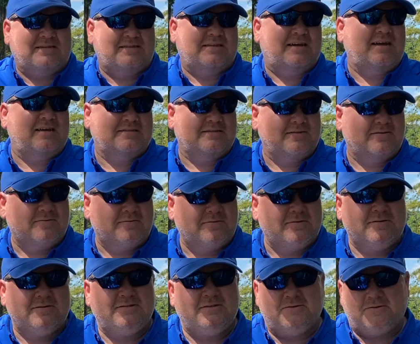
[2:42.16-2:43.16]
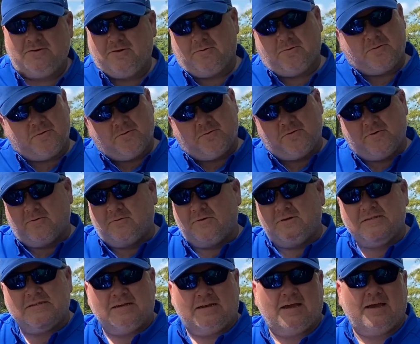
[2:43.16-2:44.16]
Ta-Tais in the woods. You don't go in the
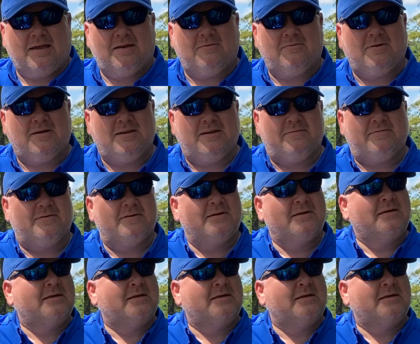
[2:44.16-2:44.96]
woods at night or whatever.